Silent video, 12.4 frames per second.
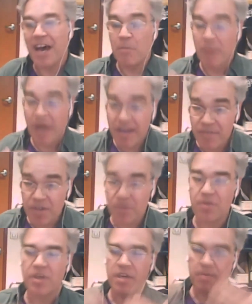On my
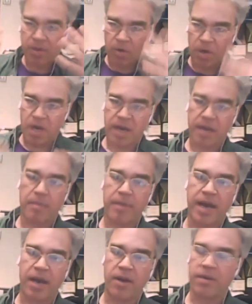view, you can be wrong
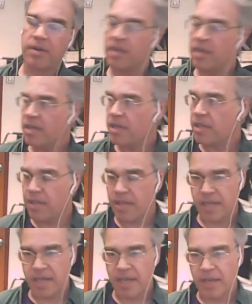about
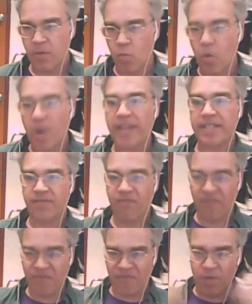the what
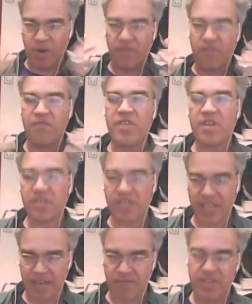it's what it
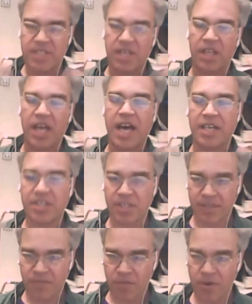feels like
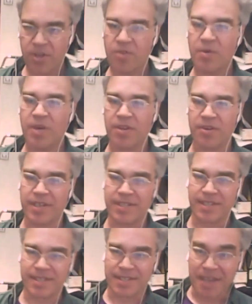physiologically for you, whether
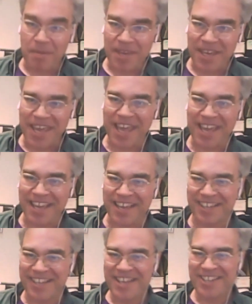it's a stomach
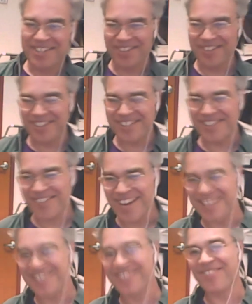ache due to
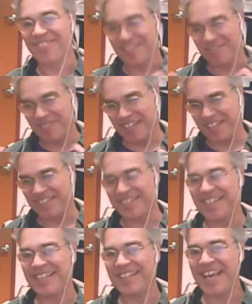stress or something
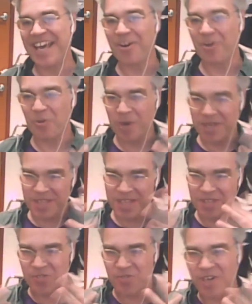else like that, or what are
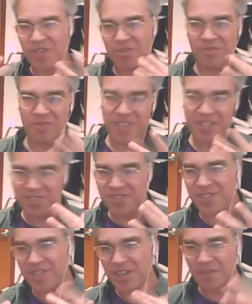the structural
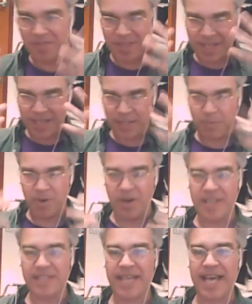features of the
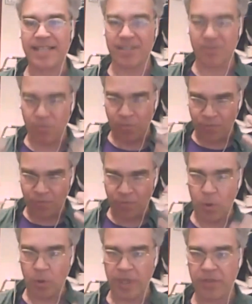experience as it's r-
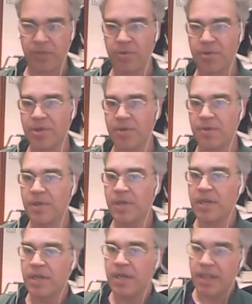rolling through you.
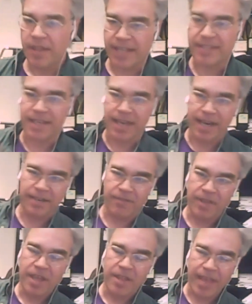That's the kind of
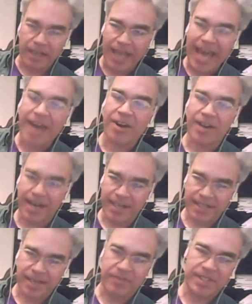that latter kind
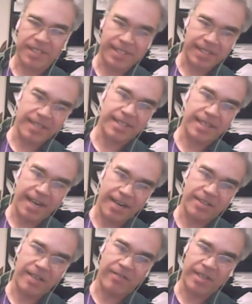of stuff is is the kind
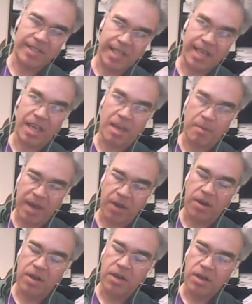of stuff I was thinking about.